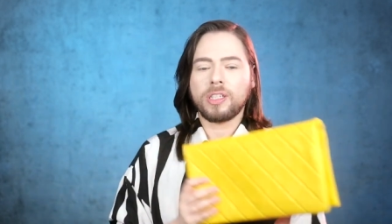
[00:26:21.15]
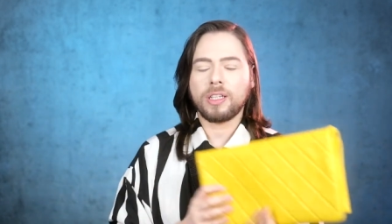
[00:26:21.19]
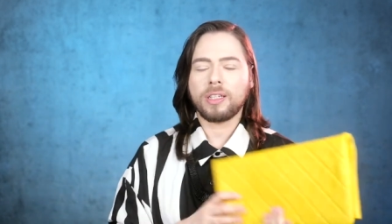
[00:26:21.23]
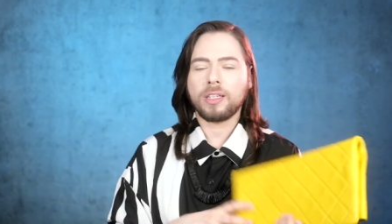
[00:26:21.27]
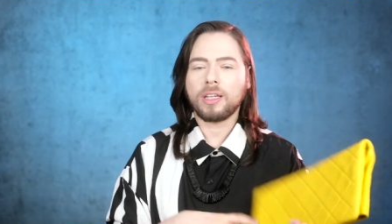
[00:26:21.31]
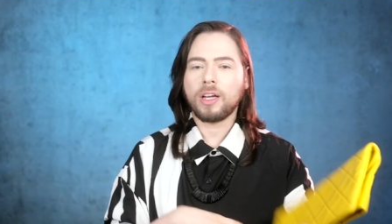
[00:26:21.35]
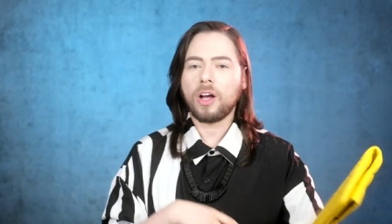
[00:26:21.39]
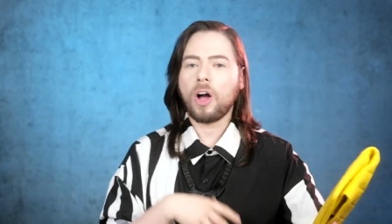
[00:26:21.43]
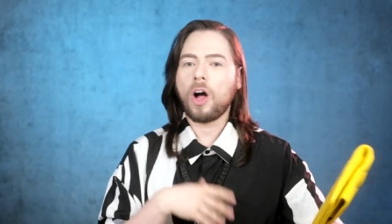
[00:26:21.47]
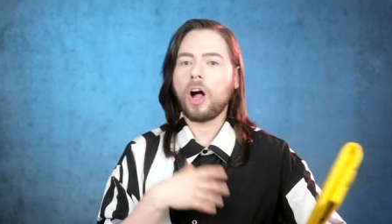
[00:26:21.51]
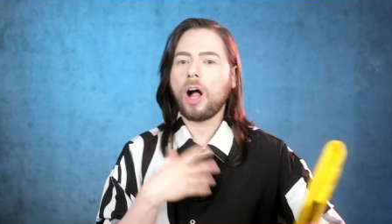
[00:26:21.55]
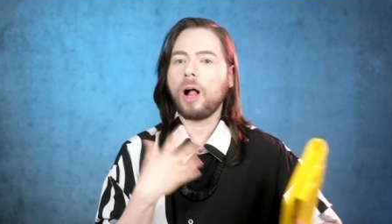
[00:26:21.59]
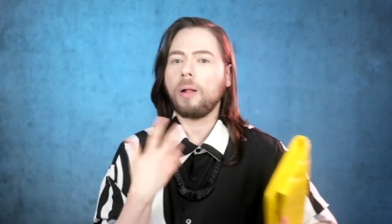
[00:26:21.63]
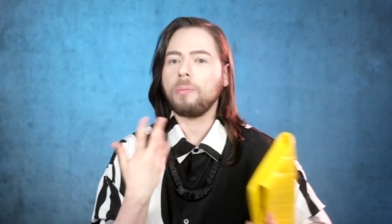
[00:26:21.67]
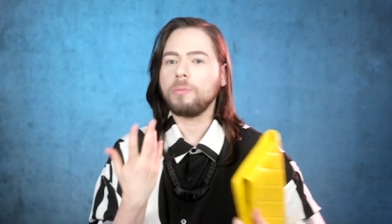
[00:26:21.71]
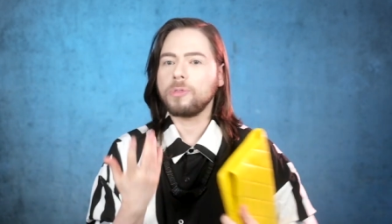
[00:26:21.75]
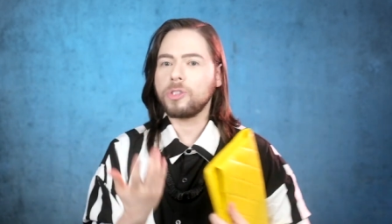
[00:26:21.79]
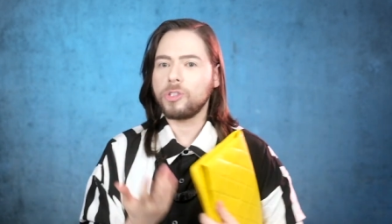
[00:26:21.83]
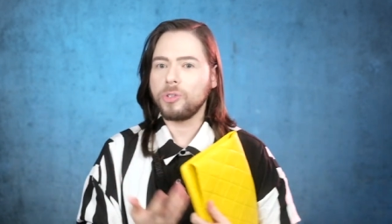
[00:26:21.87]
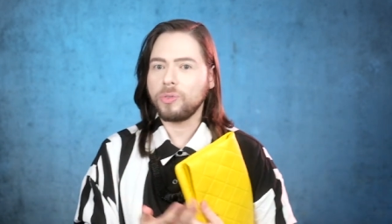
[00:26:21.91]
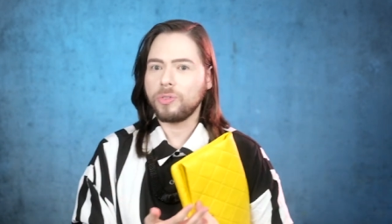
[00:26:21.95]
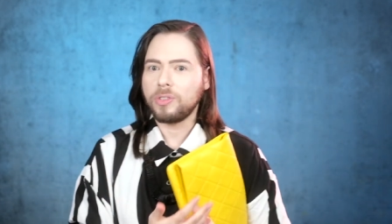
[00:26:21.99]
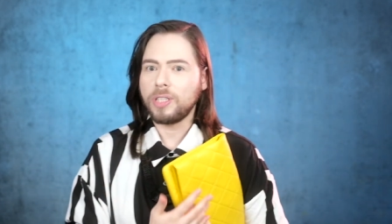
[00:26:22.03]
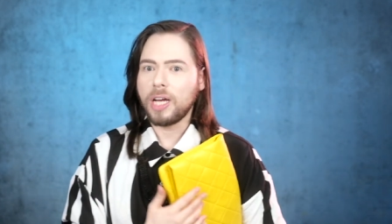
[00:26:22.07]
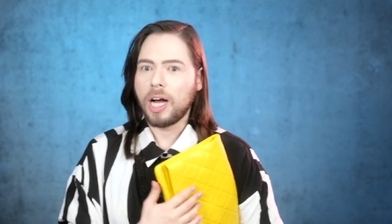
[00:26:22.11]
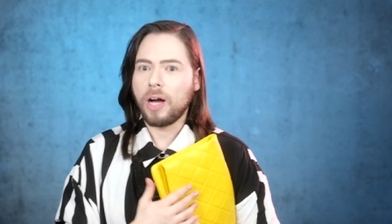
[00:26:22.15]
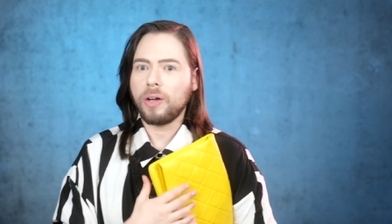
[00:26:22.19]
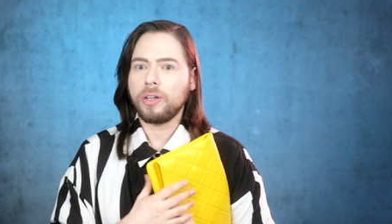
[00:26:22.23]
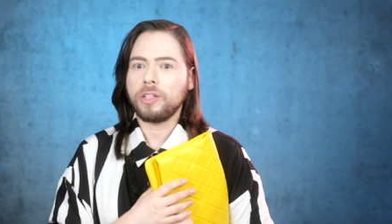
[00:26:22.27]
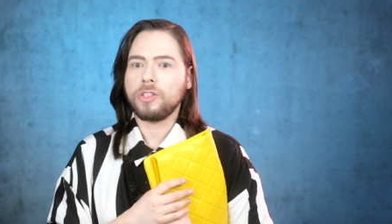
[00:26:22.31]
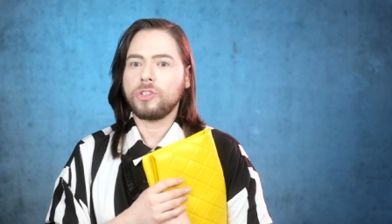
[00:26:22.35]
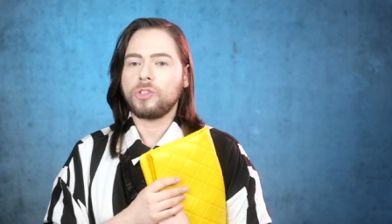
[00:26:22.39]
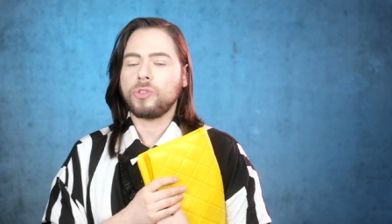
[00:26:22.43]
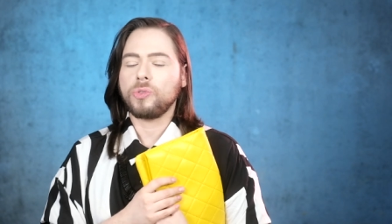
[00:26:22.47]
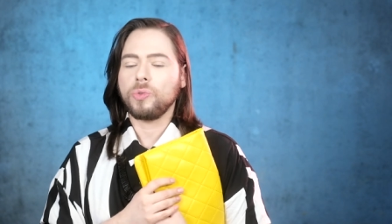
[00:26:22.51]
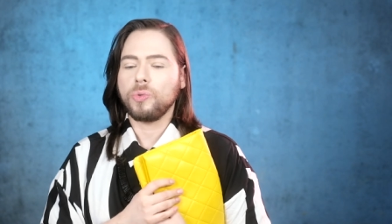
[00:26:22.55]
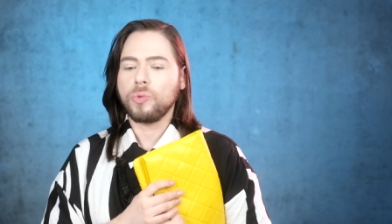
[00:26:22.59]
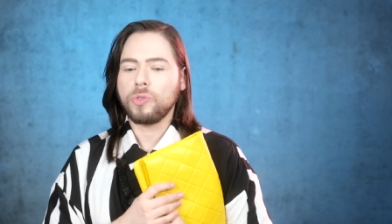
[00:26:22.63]
It calms you down and
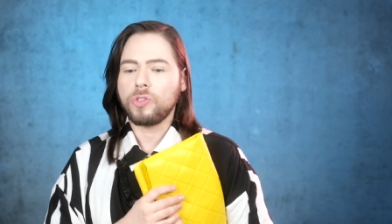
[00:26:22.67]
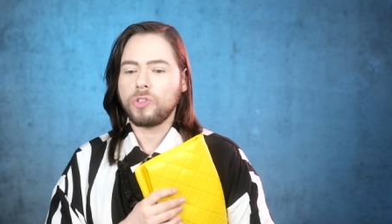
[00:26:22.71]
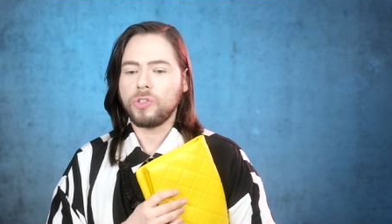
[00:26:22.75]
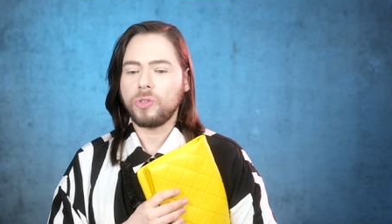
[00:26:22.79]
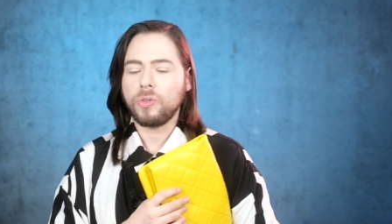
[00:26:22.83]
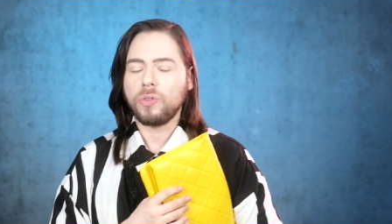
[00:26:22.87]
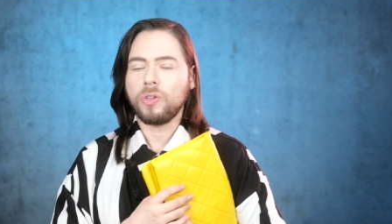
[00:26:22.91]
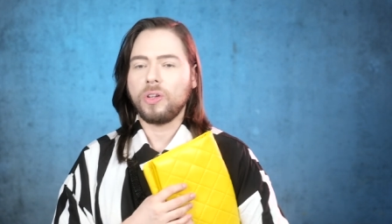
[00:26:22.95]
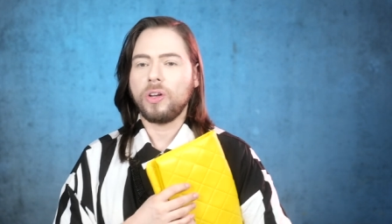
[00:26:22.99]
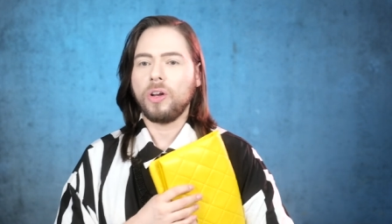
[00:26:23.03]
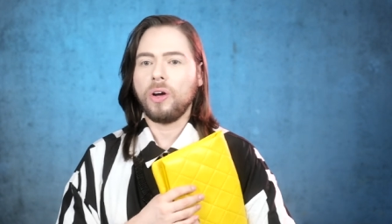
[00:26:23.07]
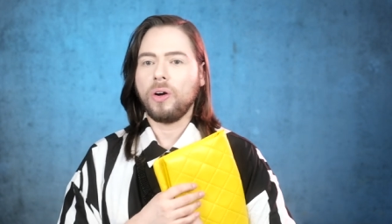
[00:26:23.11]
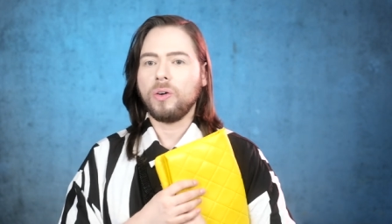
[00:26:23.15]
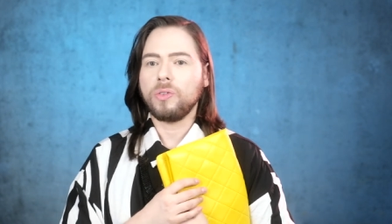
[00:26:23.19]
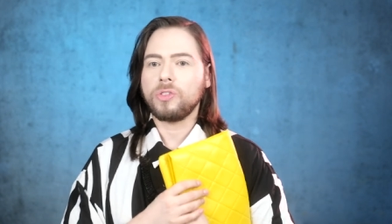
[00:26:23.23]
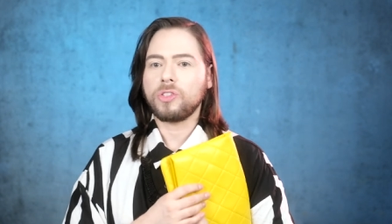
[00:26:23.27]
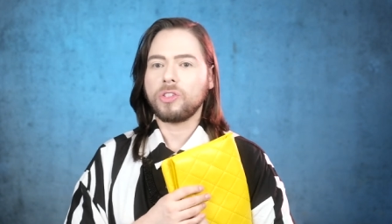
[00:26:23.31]
soothes you, you know.